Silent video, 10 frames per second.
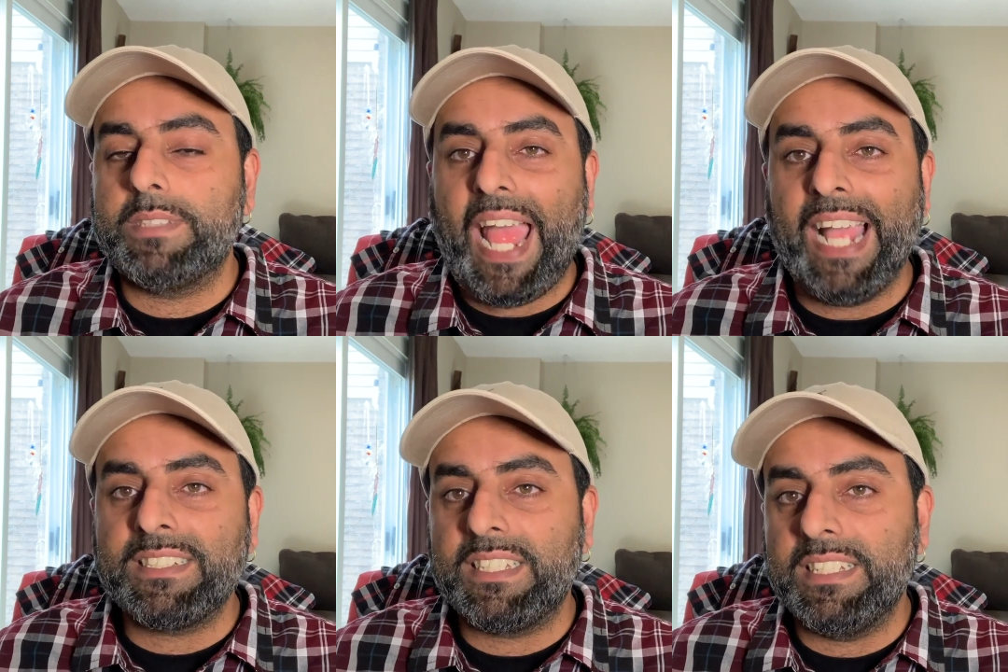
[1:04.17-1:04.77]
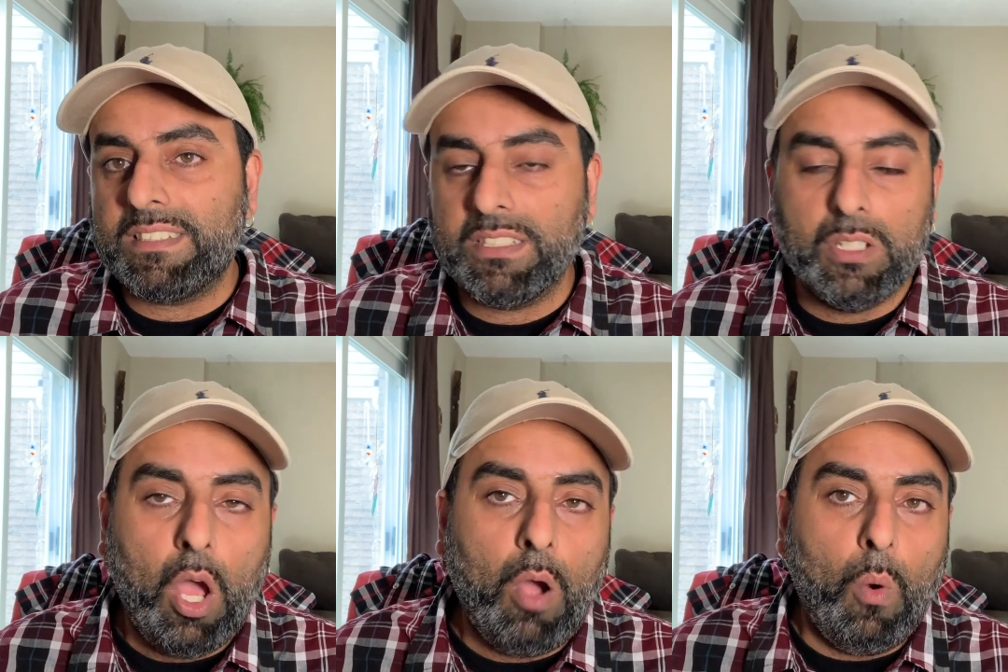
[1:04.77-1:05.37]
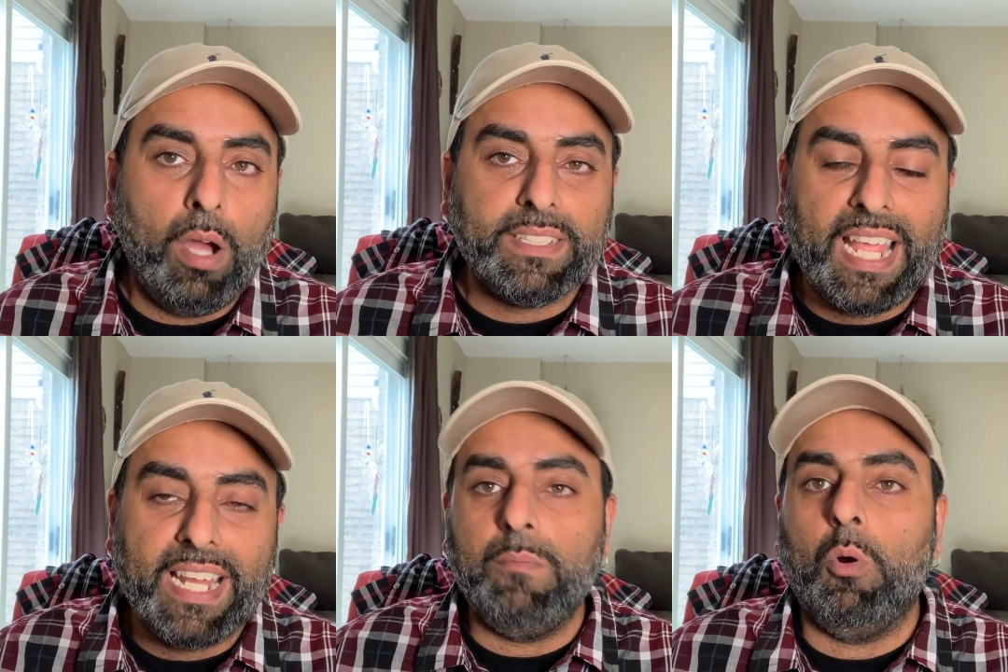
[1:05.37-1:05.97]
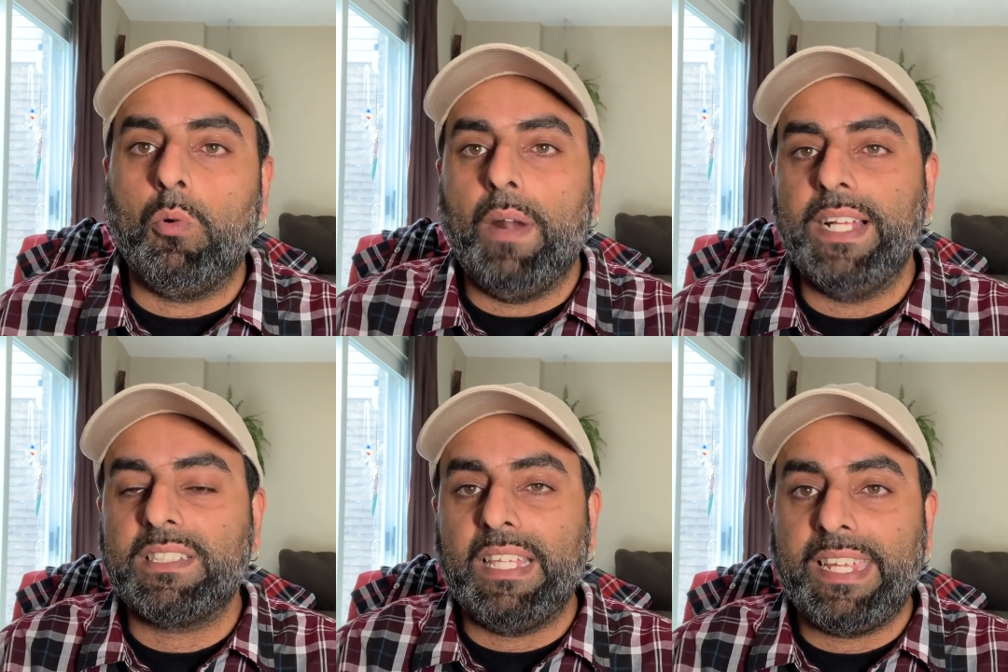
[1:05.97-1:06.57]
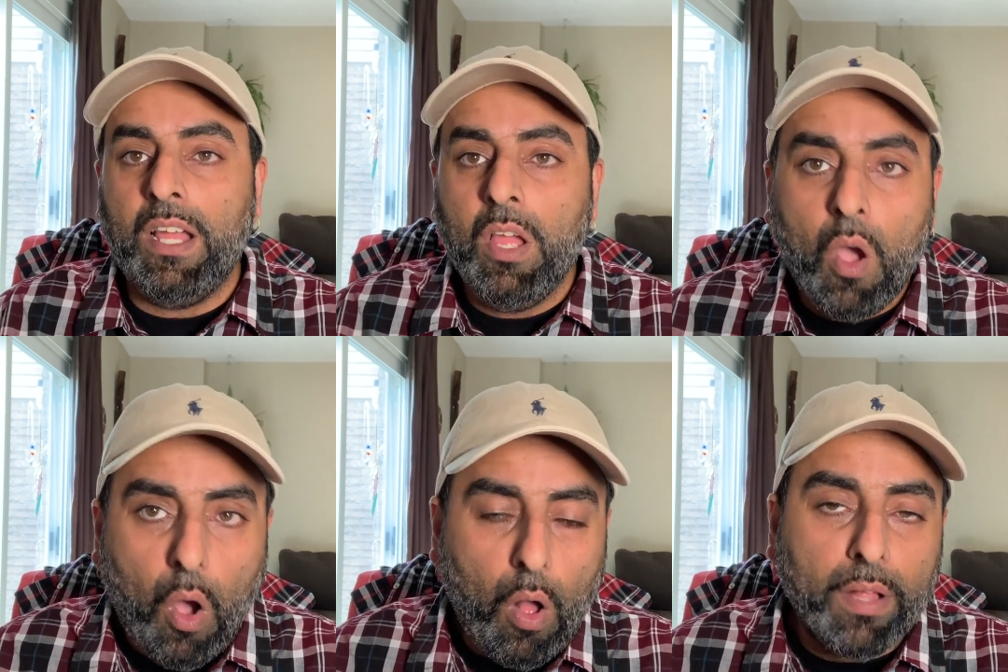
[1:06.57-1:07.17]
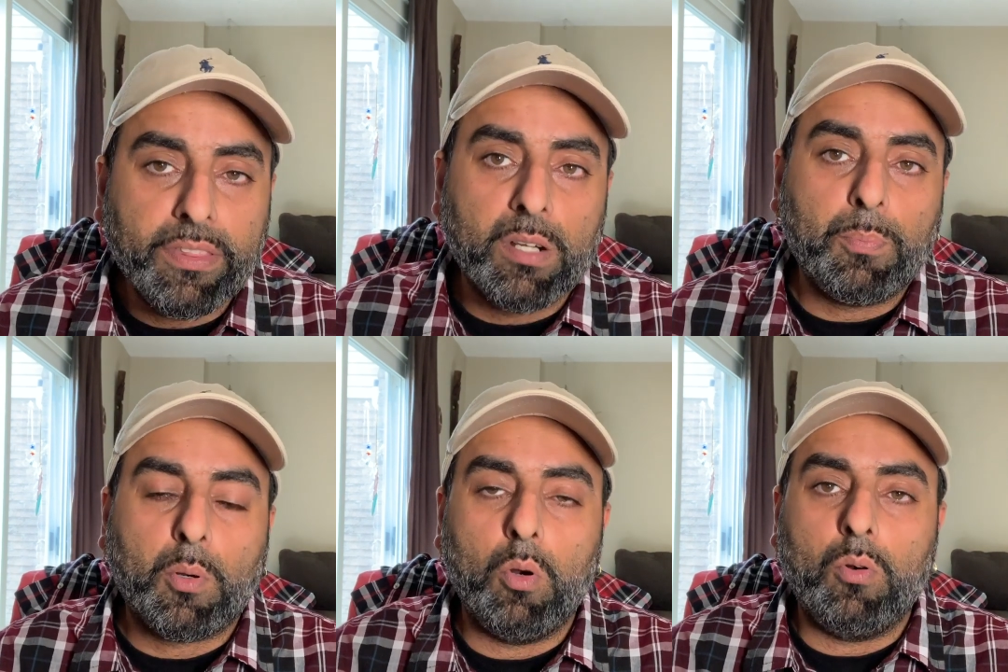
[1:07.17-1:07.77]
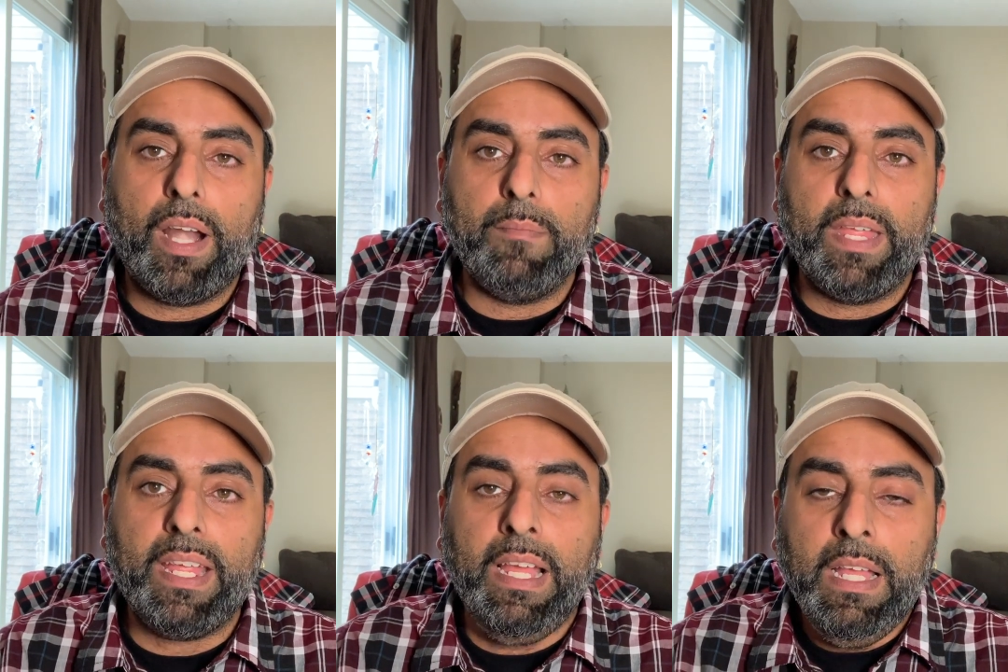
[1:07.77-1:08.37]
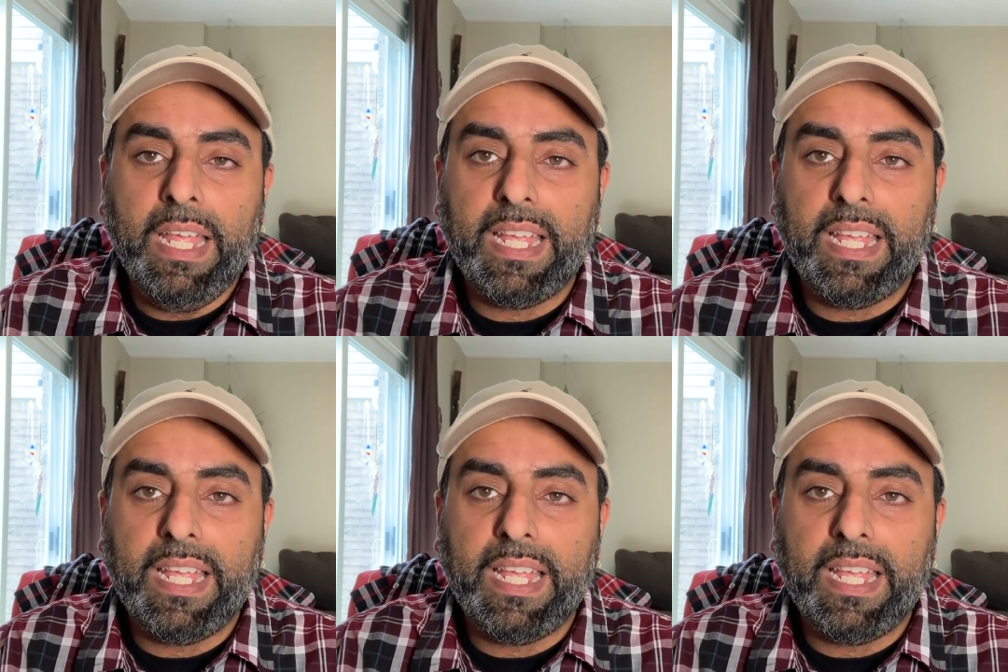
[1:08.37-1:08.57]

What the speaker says: AXS does not want any more wrestling on their programming,